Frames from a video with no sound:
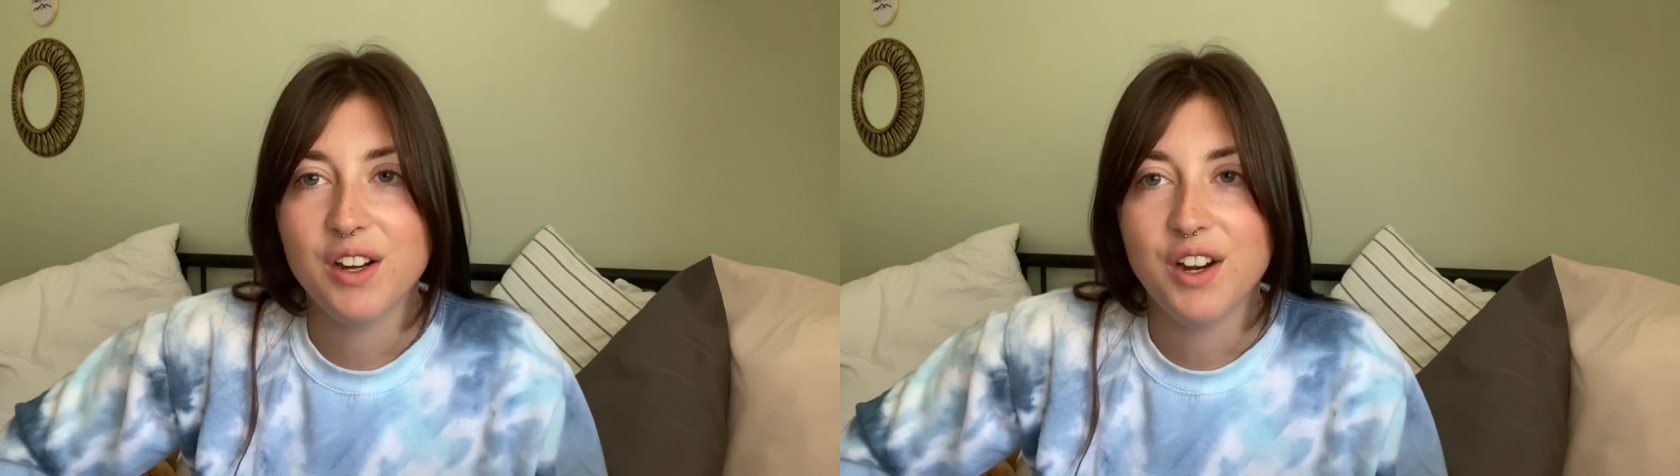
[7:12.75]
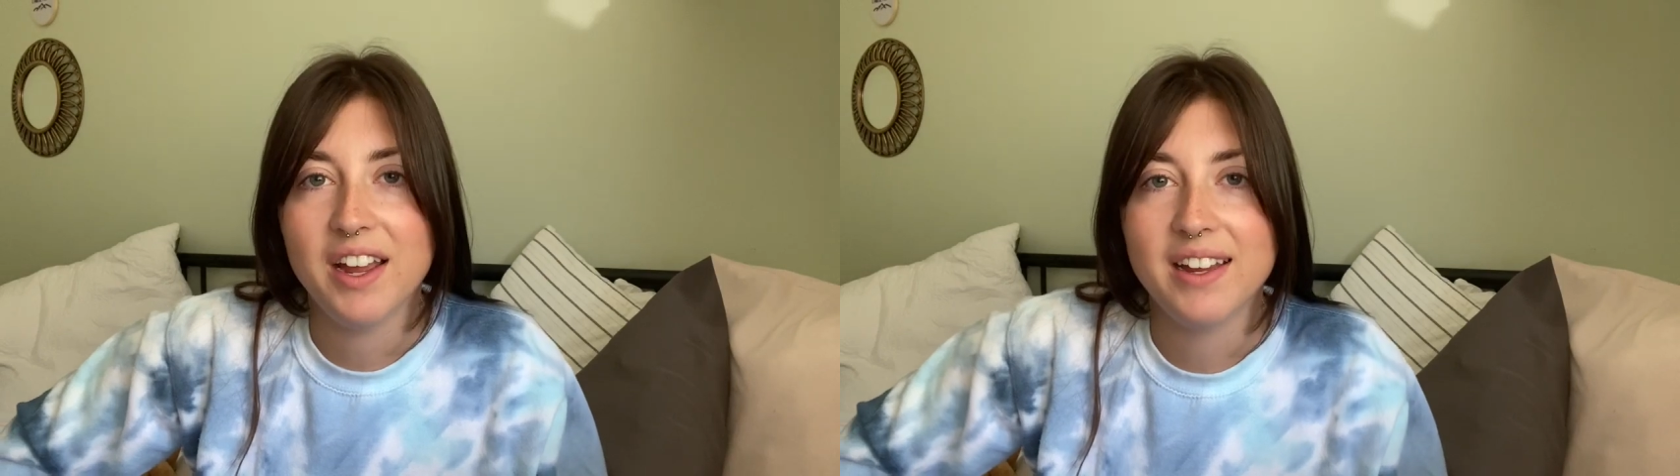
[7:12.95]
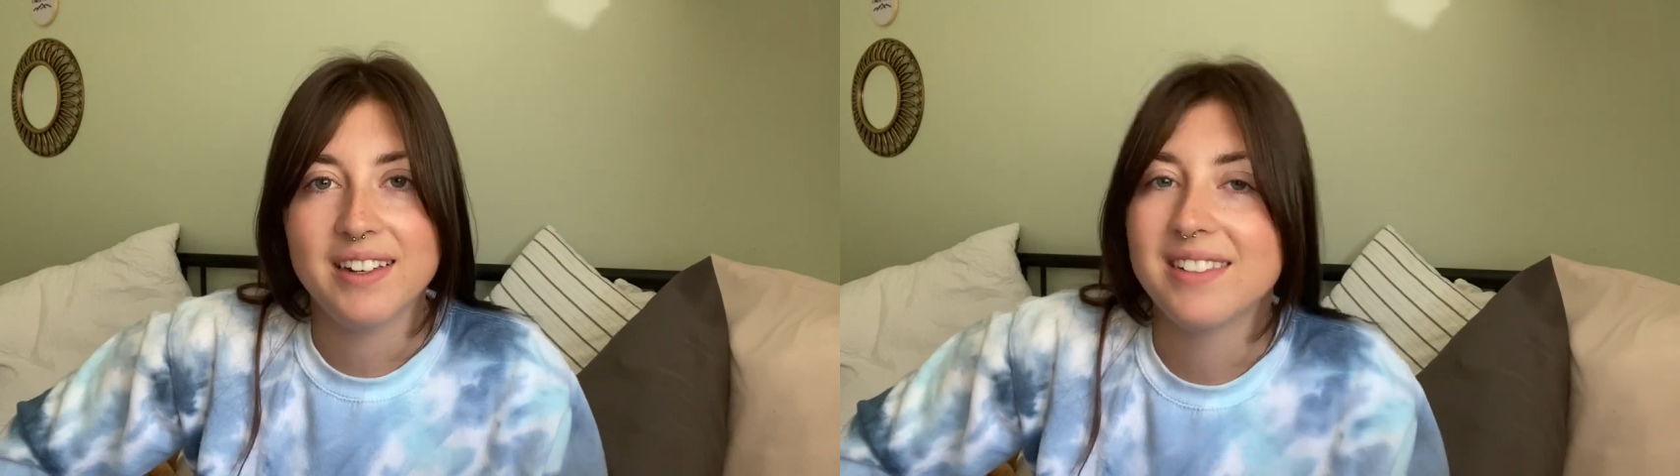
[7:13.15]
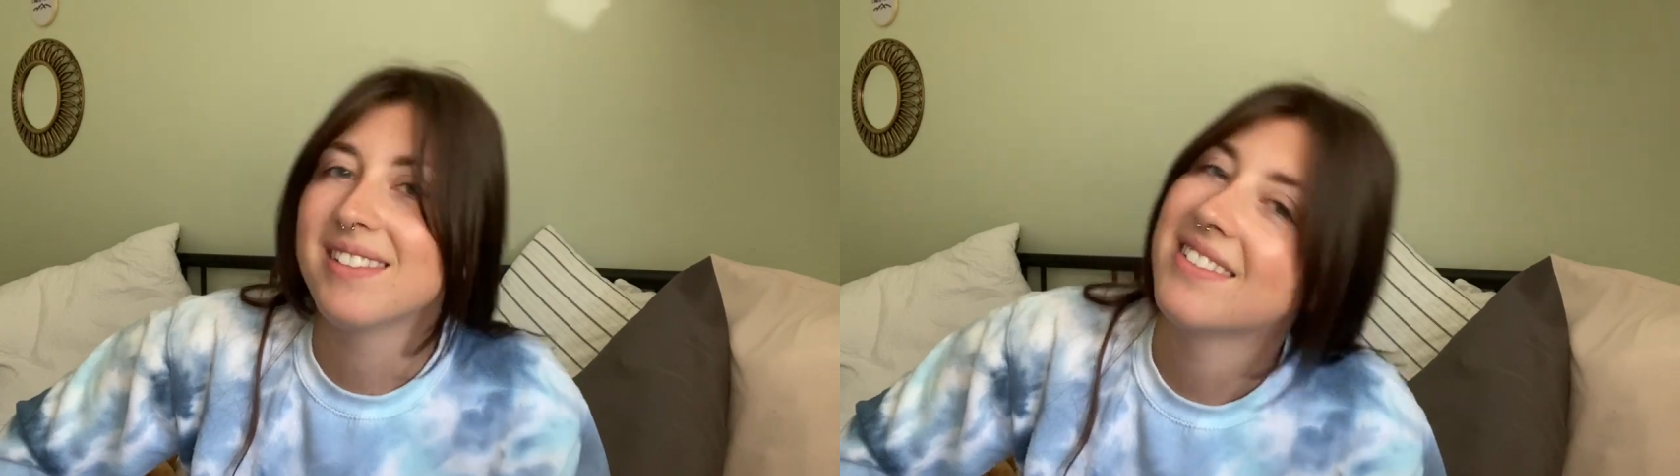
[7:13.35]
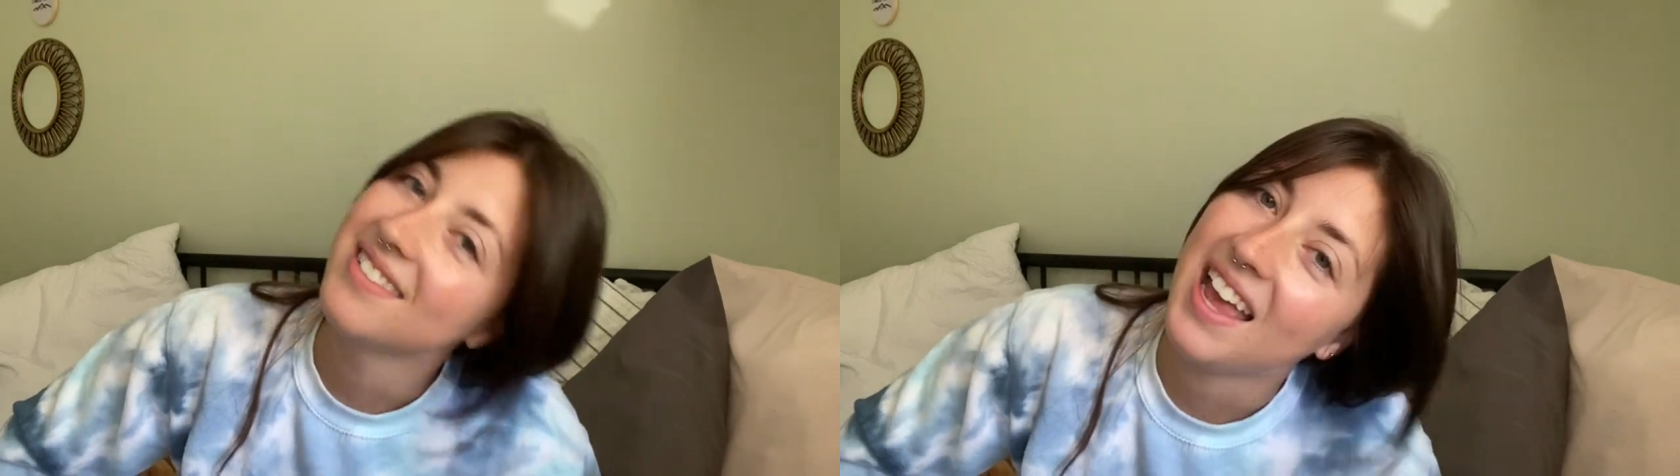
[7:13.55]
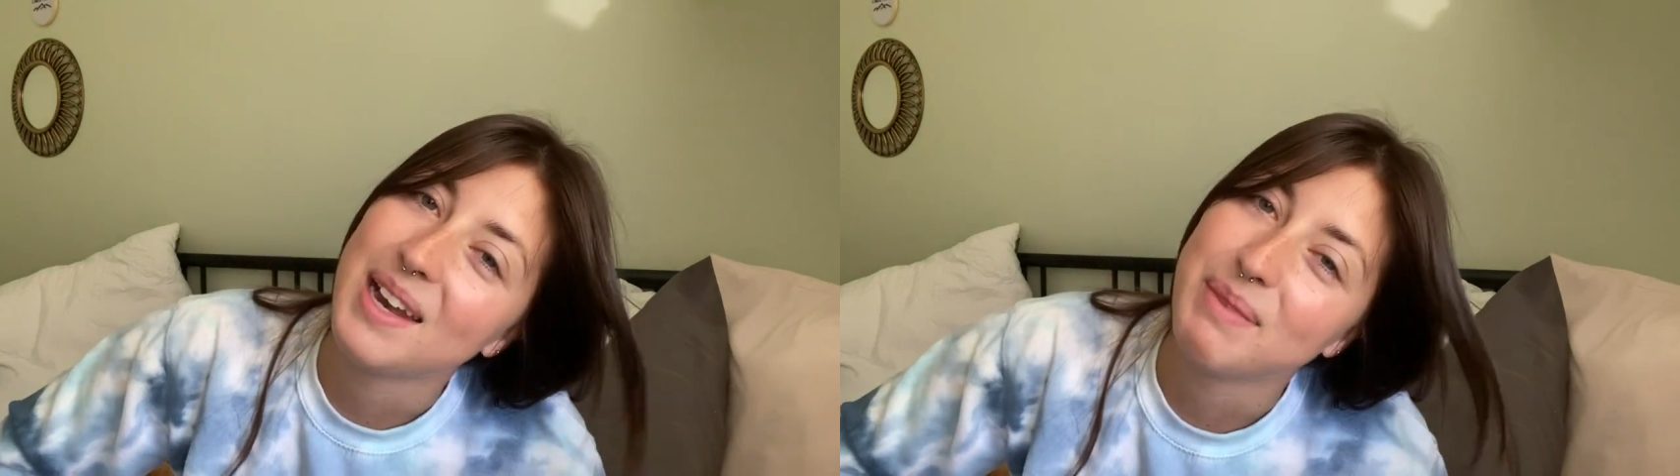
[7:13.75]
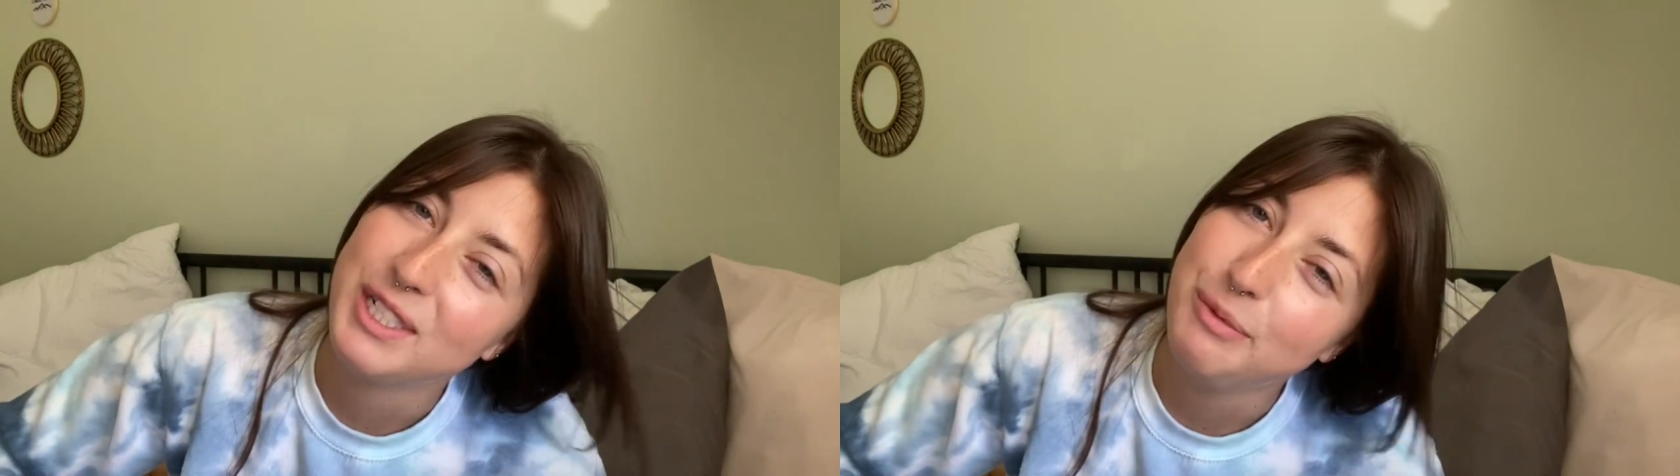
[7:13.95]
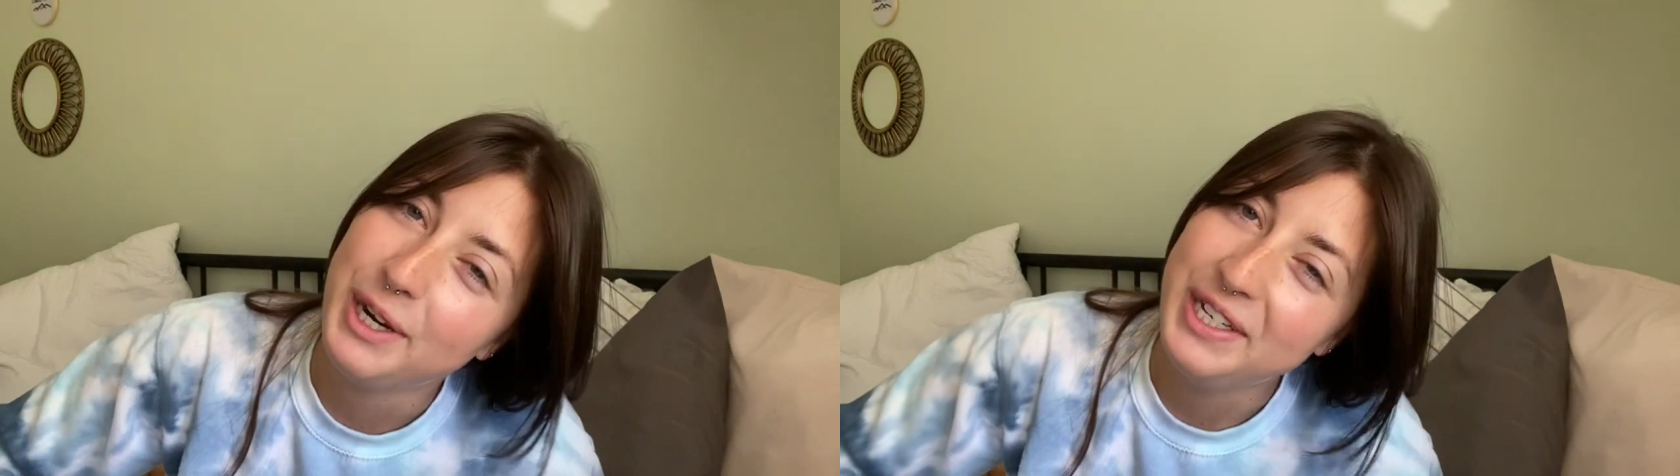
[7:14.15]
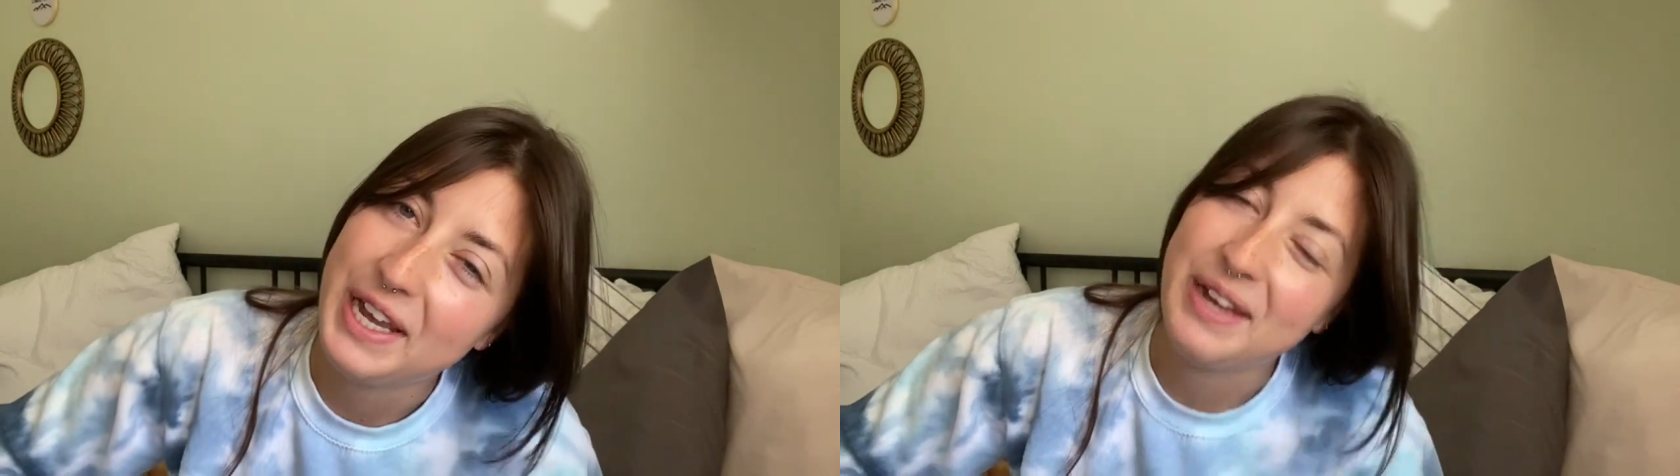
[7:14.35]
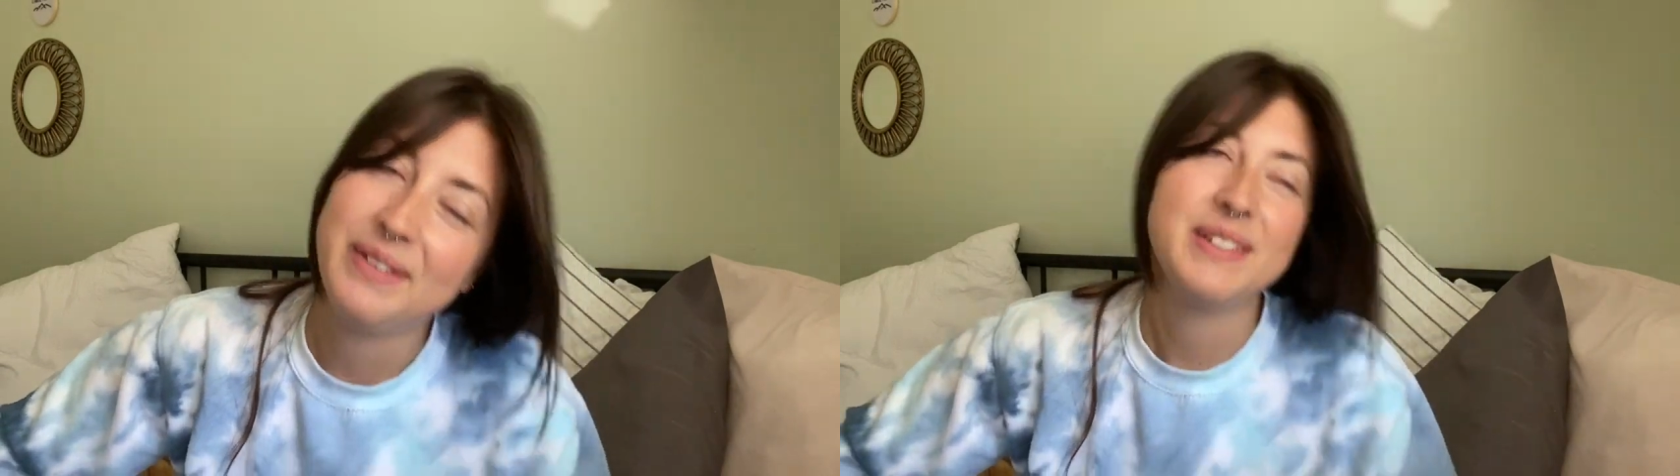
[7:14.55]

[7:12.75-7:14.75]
and had a mental breakdown.